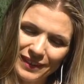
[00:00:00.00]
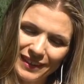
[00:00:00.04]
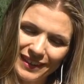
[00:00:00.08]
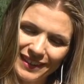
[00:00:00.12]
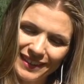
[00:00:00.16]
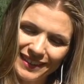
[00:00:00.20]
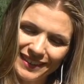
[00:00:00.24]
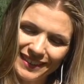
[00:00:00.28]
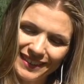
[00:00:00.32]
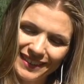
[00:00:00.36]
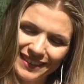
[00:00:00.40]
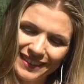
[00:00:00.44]

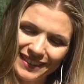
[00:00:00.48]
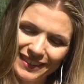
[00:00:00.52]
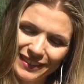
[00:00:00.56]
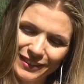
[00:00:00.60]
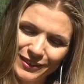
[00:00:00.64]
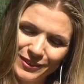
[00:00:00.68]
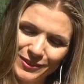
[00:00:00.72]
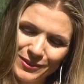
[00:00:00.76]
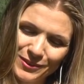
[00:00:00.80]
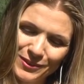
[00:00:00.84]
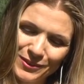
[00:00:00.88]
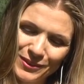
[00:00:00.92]
and
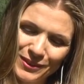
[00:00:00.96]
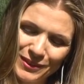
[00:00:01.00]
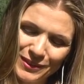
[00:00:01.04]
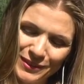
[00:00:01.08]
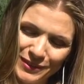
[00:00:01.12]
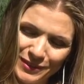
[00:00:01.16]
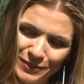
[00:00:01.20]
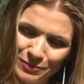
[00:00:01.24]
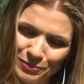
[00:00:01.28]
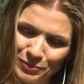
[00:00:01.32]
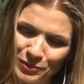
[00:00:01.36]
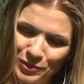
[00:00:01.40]
didn't do
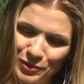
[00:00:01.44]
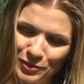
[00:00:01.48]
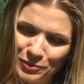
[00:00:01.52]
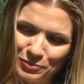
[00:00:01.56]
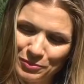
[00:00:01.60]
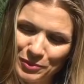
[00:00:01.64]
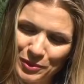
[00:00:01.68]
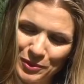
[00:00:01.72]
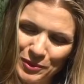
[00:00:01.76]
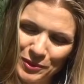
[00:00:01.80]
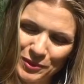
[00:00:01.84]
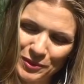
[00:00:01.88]
your
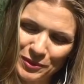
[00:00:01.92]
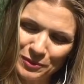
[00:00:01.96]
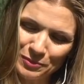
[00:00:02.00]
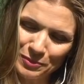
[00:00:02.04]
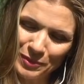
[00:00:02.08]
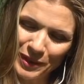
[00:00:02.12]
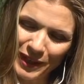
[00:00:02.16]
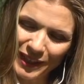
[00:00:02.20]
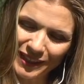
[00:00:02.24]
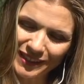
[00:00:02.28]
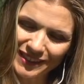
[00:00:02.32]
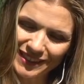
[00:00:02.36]
spiritual
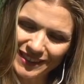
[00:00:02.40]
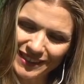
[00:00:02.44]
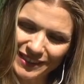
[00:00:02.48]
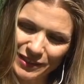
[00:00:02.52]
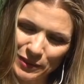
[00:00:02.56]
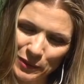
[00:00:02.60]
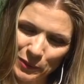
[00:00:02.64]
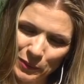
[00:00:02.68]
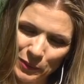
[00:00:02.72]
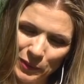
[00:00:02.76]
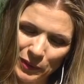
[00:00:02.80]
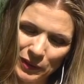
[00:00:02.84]
practice
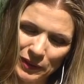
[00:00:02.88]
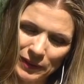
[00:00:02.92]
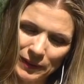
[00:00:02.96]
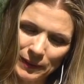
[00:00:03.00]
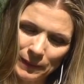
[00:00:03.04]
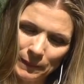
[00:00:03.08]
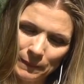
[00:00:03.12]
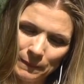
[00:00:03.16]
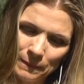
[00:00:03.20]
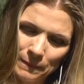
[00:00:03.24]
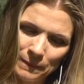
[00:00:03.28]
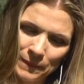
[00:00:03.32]
or work,
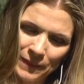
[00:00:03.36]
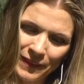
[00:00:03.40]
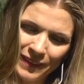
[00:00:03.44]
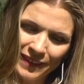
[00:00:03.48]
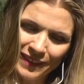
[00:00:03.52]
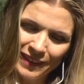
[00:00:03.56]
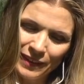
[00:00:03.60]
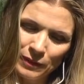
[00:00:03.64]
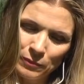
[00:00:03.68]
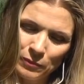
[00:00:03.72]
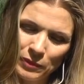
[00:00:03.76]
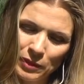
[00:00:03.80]

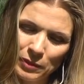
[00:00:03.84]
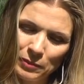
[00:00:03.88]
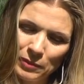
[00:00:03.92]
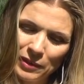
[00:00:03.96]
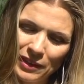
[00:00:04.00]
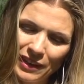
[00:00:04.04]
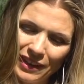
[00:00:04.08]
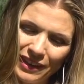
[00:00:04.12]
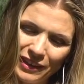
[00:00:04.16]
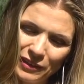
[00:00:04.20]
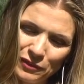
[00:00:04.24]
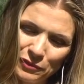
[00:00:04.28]
maybe
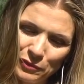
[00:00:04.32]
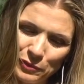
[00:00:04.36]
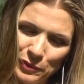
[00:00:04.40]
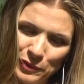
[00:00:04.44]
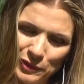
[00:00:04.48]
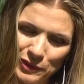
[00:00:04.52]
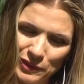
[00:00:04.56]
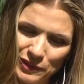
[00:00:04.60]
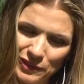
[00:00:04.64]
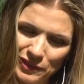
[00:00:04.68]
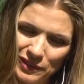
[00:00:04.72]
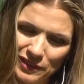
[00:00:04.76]
life
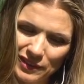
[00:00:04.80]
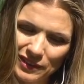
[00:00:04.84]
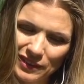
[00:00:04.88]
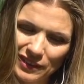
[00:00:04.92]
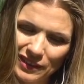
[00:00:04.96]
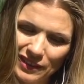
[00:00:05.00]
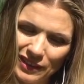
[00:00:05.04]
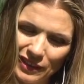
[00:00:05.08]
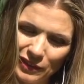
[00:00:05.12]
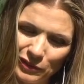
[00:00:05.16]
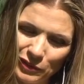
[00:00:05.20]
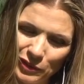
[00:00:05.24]
was
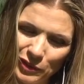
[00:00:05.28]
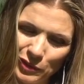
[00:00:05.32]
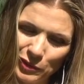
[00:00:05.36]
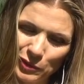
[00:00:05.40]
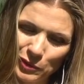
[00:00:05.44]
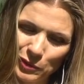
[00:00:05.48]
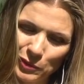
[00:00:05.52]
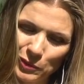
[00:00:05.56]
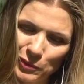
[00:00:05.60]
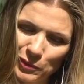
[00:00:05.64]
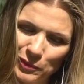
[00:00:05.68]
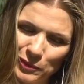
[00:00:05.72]
giving
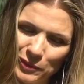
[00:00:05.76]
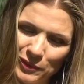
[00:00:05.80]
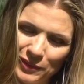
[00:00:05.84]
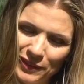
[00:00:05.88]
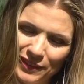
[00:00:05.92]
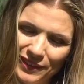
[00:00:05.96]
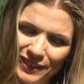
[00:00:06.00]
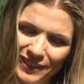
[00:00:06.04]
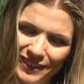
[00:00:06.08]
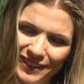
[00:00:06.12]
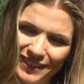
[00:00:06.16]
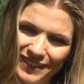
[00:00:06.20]
you
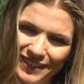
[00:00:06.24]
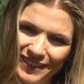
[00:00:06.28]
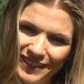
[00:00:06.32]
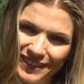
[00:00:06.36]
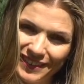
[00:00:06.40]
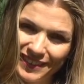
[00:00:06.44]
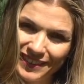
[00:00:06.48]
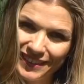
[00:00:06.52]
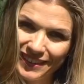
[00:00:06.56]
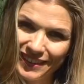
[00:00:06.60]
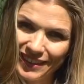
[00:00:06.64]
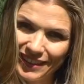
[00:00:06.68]

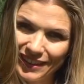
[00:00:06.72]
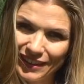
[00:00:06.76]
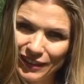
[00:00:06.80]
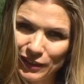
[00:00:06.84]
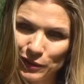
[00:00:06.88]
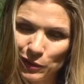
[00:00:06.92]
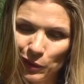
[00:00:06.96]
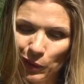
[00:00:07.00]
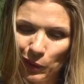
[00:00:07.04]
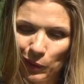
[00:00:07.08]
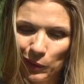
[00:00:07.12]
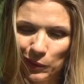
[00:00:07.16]
a
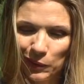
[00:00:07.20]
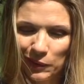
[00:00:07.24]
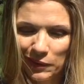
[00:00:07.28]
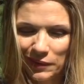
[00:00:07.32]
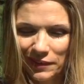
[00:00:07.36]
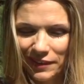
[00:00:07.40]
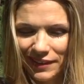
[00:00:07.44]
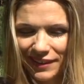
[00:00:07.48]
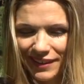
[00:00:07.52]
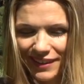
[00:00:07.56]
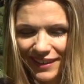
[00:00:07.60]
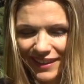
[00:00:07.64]
call
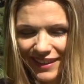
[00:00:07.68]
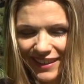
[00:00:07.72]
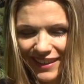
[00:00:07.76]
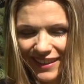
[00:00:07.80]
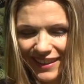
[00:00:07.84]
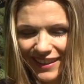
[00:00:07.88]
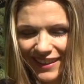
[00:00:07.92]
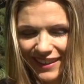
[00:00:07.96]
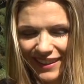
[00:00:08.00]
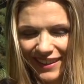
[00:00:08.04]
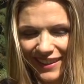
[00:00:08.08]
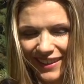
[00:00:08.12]

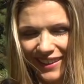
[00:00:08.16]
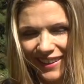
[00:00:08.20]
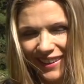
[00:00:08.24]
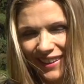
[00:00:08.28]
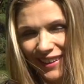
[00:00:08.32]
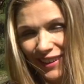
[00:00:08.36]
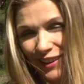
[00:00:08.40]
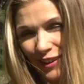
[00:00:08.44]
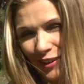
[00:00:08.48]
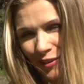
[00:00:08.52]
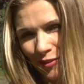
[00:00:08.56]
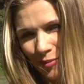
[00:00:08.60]

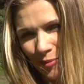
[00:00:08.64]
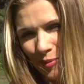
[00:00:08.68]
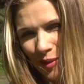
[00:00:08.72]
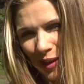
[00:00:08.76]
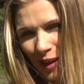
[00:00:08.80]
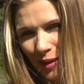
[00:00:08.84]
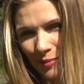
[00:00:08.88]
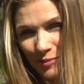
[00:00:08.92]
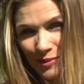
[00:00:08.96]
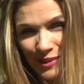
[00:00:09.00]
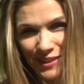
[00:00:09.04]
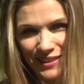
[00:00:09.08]
of
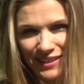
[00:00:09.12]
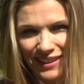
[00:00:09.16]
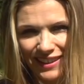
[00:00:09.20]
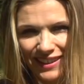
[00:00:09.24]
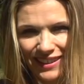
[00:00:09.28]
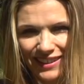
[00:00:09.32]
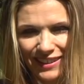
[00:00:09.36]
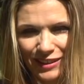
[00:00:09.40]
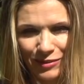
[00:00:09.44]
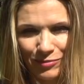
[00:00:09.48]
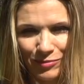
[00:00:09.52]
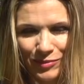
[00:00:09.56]
perhaps
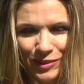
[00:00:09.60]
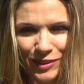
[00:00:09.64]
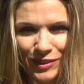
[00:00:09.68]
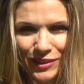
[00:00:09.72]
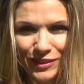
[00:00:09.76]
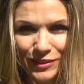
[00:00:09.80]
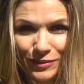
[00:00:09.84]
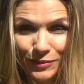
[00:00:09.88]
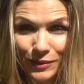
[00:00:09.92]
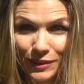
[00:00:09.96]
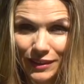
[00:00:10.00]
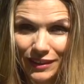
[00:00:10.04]
starting,
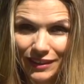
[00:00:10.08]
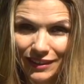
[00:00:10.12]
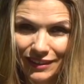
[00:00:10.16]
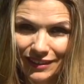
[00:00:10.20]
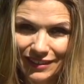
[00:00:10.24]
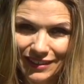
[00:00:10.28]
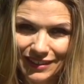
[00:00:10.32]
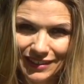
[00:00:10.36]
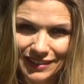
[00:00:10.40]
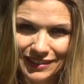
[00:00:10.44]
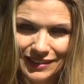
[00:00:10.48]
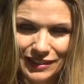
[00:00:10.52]
because we need
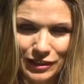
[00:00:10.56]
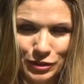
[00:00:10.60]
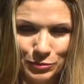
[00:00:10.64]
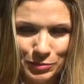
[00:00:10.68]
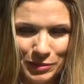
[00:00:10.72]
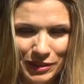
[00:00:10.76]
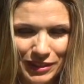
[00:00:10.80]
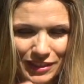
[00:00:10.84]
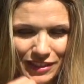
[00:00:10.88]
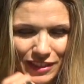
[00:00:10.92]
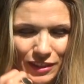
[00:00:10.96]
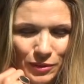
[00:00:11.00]
this,
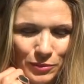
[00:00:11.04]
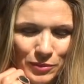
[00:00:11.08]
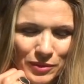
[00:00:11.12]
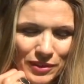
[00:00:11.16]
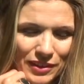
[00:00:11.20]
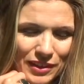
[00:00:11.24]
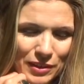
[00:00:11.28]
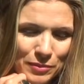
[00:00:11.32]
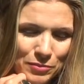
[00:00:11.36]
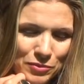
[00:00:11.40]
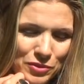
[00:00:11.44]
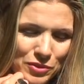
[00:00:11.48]
especially with
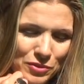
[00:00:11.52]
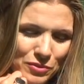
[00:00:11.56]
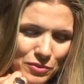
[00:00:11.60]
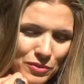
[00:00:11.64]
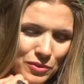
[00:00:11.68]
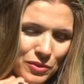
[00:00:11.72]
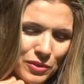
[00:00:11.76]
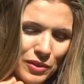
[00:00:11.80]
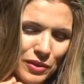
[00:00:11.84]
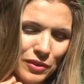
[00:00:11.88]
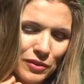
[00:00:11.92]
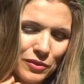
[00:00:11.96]
Neptune
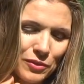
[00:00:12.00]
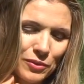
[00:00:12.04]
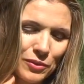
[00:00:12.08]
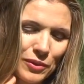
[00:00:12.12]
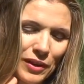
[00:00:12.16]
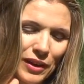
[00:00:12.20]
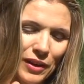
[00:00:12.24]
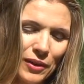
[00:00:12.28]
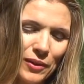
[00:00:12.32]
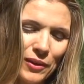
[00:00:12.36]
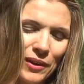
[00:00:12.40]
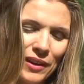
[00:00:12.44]
going through
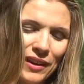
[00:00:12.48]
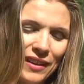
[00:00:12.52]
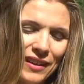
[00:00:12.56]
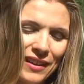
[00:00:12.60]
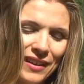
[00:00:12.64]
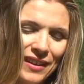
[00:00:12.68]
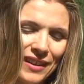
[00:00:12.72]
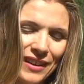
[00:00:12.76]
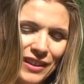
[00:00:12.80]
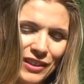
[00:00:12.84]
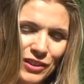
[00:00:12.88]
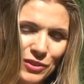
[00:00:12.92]
our
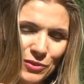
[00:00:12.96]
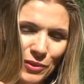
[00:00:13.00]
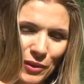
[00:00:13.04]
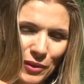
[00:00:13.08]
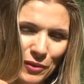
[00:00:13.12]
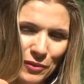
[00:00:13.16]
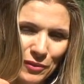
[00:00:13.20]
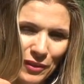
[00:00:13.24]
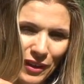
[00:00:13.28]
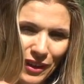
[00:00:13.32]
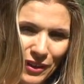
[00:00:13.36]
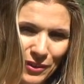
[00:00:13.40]

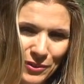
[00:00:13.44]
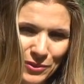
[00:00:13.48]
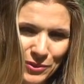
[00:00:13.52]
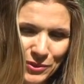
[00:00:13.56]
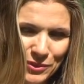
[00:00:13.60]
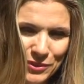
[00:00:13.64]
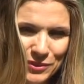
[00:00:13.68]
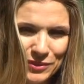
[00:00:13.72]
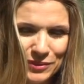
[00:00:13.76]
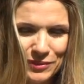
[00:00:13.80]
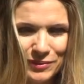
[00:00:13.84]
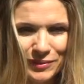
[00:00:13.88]
12th
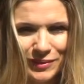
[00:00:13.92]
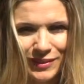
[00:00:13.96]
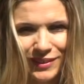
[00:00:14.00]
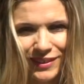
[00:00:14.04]
house